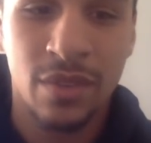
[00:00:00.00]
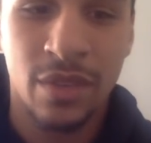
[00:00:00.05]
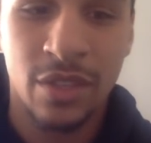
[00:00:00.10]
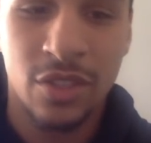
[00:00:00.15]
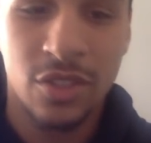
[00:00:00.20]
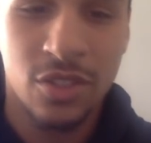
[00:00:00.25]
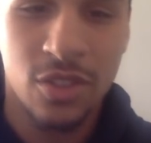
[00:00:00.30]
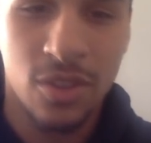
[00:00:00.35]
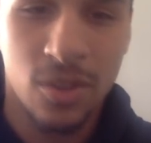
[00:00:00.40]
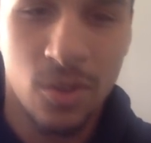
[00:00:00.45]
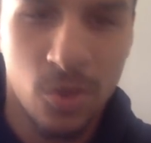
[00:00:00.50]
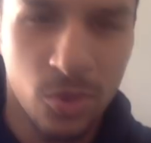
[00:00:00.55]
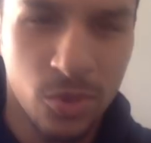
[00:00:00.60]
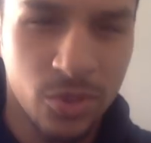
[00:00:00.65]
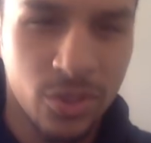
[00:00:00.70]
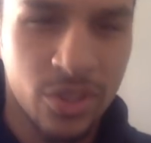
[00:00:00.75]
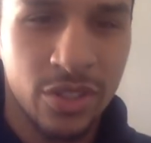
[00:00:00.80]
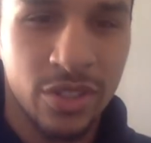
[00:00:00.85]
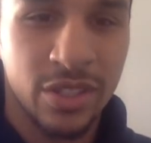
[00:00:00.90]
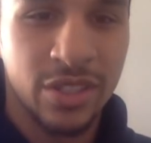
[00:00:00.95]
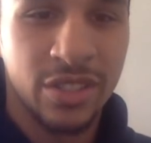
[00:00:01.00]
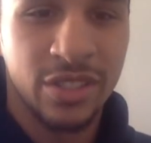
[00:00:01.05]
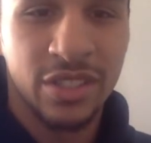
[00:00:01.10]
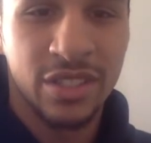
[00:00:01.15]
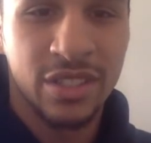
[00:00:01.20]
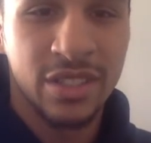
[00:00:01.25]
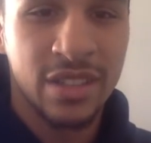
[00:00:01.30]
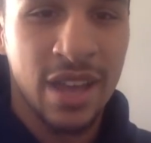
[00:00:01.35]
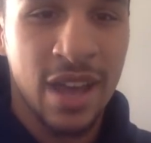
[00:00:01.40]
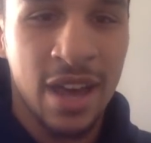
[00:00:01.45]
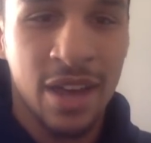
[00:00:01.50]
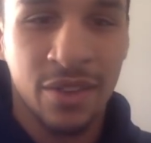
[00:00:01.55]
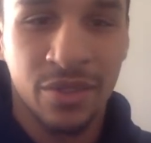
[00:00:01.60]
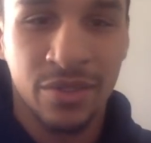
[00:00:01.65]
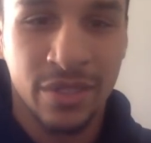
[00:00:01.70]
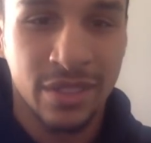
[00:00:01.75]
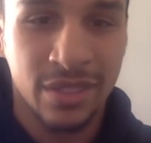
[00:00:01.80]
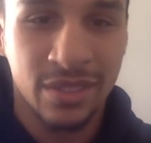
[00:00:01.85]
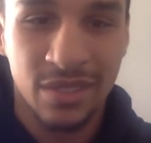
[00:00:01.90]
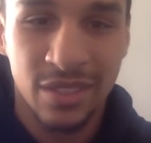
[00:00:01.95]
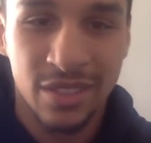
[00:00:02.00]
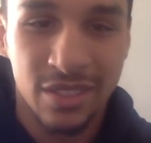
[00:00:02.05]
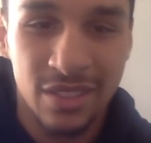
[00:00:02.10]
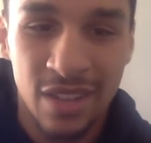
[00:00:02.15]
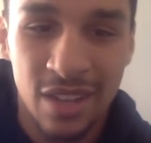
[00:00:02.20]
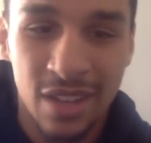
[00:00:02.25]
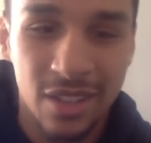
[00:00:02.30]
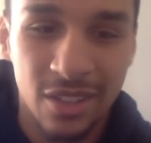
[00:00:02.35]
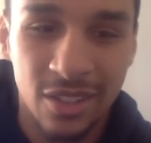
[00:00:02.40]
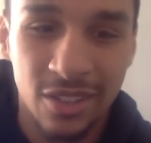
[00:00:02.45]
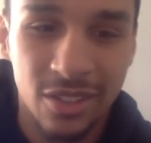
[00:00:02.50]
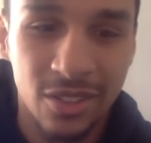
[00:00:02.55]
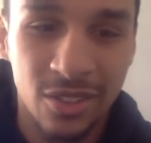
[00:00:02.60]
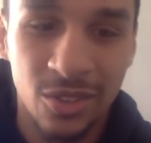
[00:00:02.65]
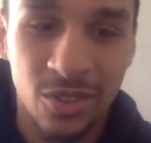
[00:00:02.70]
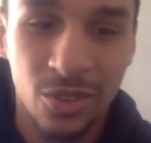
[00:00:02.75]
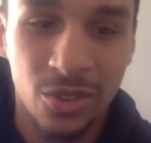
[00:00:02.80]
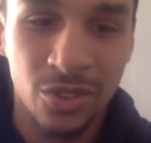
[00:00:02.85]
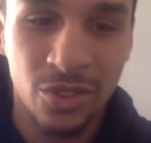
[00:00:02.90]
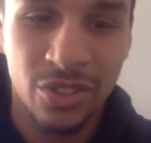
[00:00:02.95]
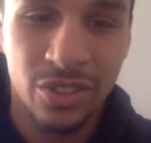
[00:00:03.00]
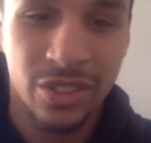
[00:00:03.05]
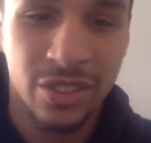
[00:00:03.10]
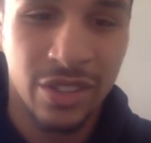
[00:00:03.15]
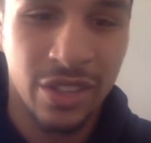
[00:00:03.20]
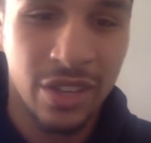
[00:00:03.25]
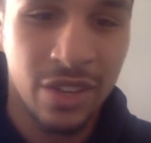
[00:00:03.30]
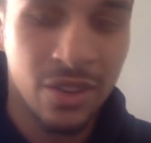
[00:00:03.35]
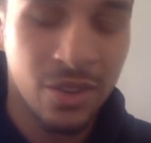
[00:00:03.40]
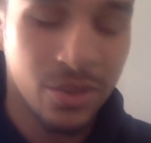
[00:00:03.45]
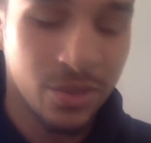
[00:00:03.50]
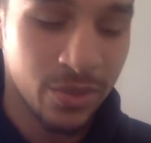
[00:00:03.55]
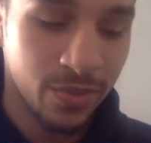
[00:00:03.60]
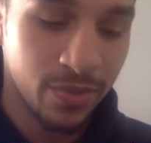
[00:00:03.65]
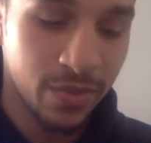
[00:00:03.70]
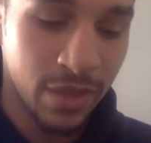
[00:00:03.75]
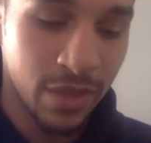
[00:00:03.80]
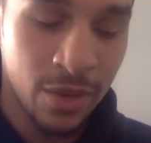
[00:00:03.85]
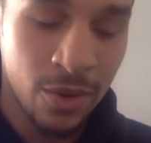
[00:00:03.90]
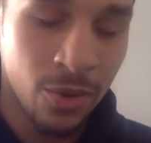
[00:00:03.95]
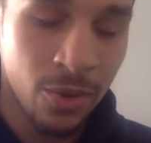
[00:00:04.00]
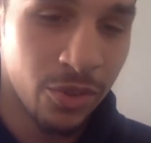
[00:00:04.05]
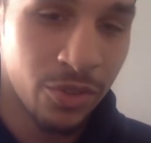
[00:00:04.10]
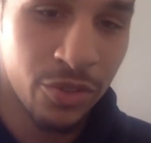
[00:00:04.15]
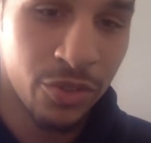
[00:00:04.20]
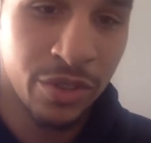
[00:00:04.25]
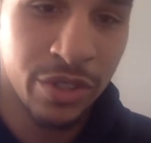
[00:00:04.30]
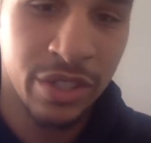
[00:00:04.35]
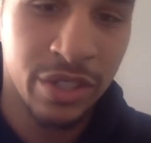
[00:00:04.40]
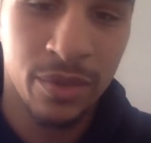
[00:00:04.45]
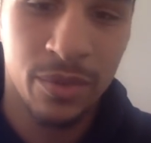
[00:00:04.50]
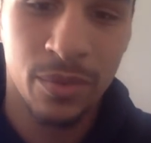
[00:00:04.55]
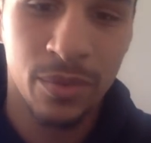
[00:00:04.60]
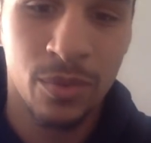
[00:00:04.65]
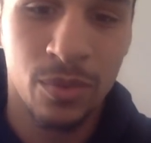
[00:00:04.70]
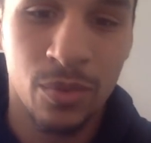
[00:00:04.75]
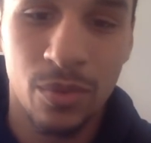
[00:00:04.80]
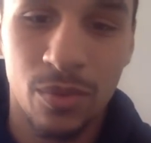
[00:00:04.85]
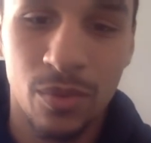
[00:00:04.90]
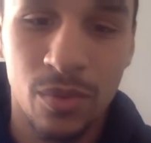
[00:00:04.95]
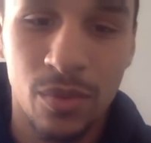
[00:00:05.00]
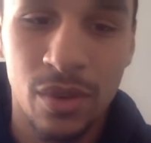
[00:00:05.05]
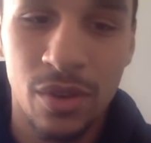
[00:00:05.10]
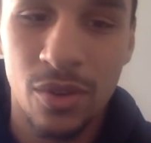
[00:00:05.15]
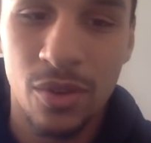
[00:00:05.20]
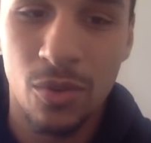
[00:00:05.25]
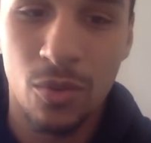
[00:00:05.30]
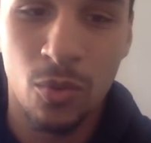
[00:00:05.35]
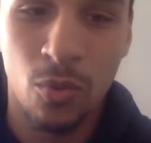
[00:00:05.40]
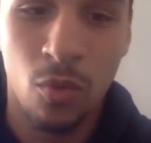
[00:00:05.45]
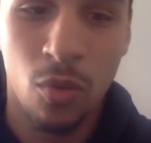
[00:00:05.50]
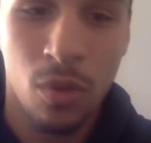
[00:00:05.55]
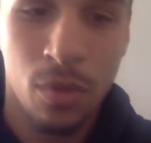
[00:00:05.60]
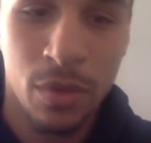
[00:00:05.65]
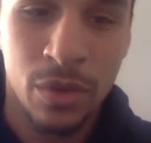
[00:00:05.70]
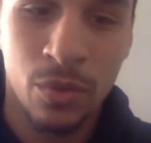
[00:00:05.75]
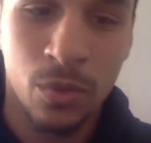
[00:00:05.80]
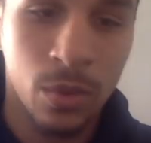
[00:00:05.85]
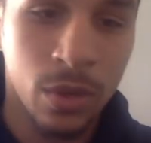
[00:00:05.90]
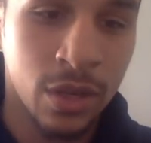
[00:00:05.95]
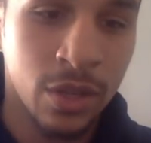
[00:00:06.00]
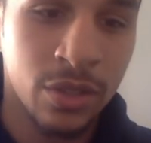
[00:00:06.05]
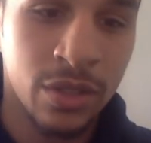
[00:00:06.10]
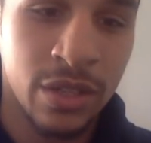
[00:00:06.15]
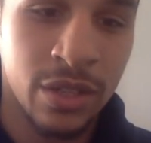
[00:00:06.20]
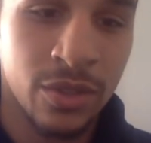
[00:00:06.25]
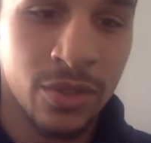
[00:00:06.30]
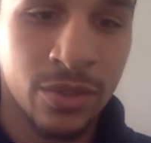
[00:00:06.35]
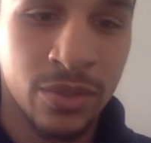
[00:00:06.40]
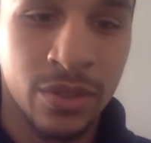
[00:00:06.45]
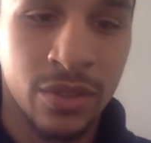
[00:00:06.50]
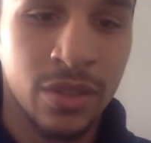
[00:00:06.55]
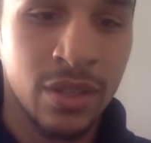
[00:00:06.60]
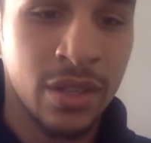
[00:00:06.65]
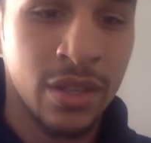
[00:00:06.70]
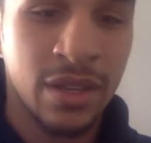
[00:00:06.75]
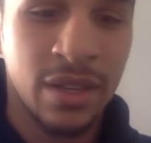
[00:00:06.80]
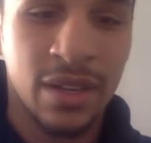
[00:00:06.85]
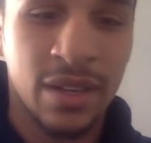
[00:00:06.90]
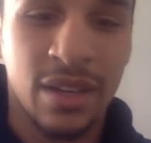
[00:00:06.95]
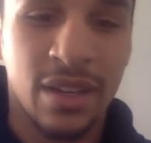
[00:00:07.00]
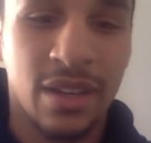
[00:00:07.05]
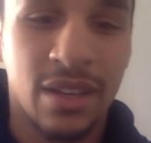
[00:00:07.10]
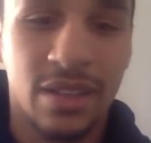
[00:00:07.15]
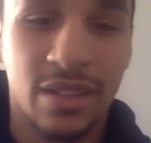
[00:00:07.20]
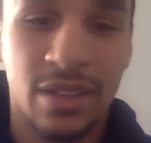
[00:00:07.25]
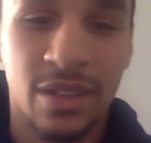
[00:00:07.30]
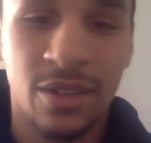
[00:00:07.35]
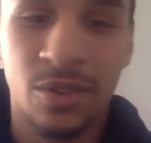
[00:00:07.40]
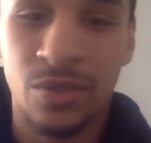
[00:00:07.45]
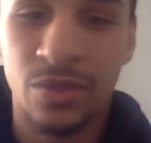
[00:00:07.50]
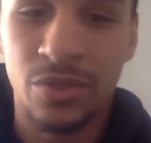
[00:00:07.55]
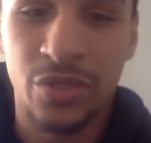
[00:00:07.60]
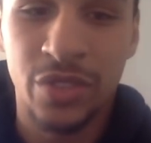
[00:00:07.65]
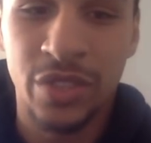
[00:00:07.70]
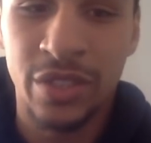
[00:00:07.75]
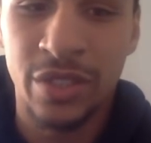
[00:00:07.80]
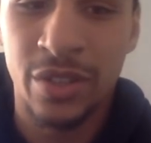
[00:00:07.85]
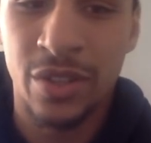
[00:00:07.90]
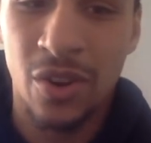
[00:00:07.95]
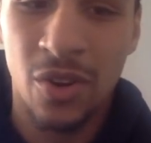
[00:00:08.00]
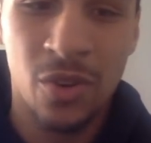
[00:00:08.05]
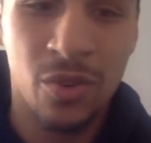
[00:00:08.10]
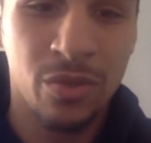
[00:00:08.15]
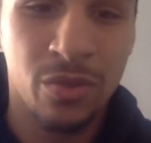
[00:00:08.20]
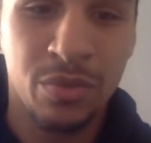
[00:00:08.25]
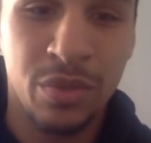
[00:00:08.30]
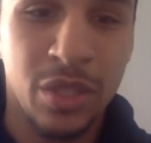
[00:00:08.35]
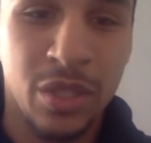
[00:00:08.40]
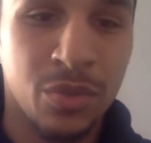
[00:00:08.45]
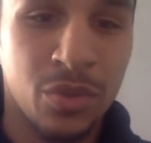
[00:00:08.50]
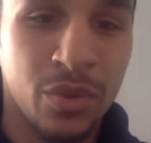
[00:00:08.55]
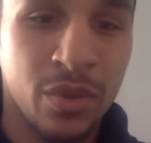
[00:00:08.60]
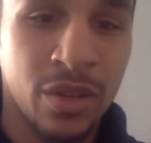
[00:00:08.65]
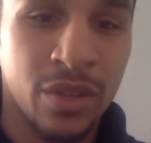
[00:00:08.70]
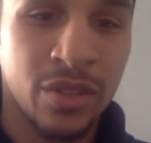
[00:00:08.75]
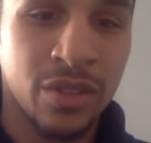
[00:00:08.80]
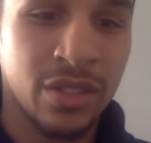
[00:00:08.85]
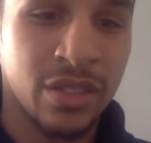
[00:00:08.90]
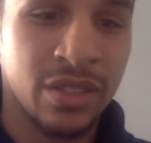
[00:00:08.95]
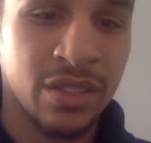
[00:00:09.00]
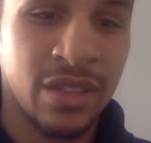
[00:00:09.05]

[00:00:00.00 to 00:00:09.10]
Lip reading: just the culture is just not, it's not a good culture. They don't treat women well. They don't treat their own people well.